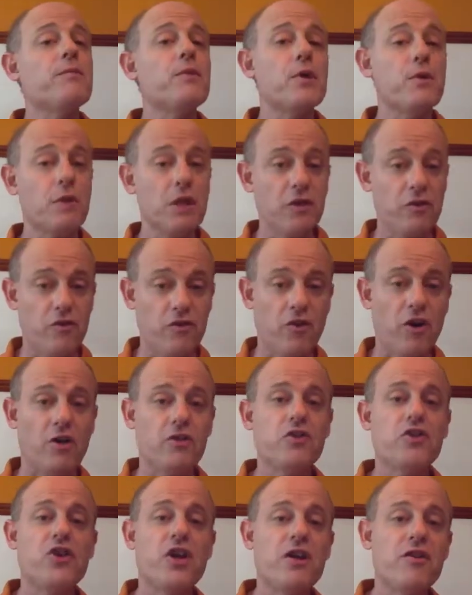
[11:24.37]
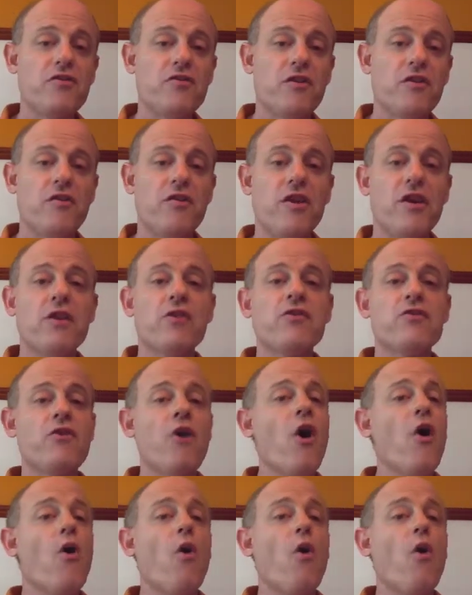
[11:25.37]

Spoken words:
you can start changing things